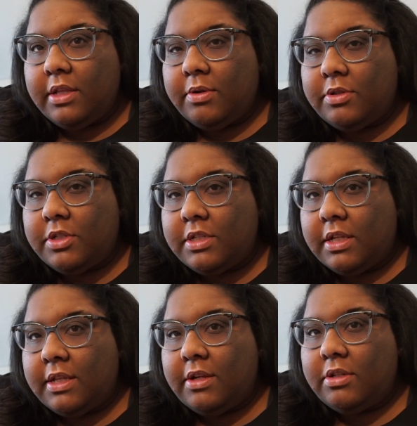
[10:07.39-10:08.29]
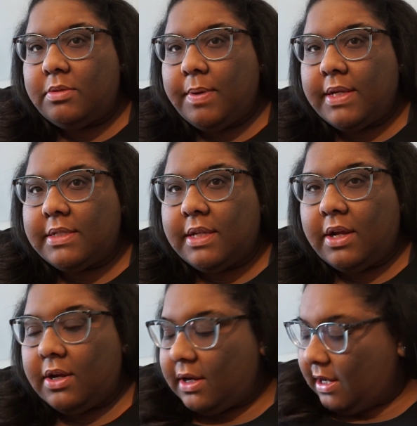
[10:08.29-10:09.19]
There was just a little space
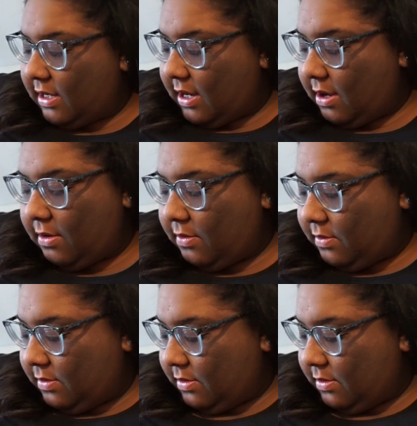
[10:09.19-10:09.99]
there, and now